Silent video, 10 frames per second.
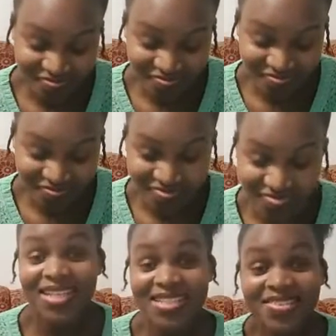as I was
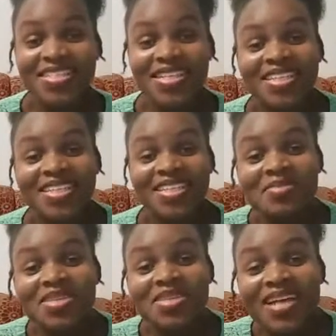saying, the baby's heart
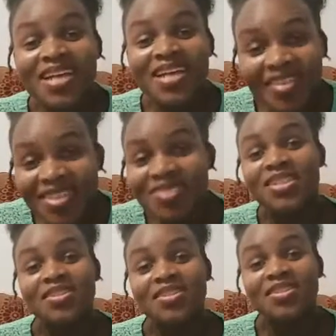rate went up
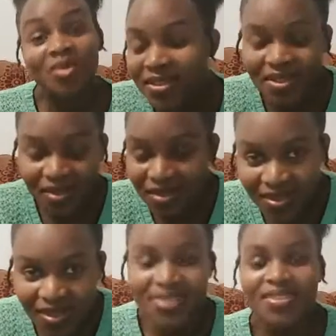and all of
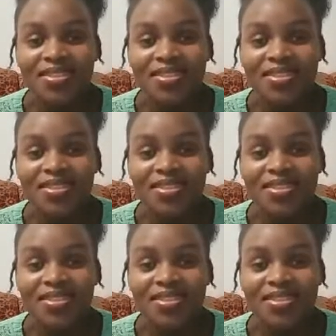that,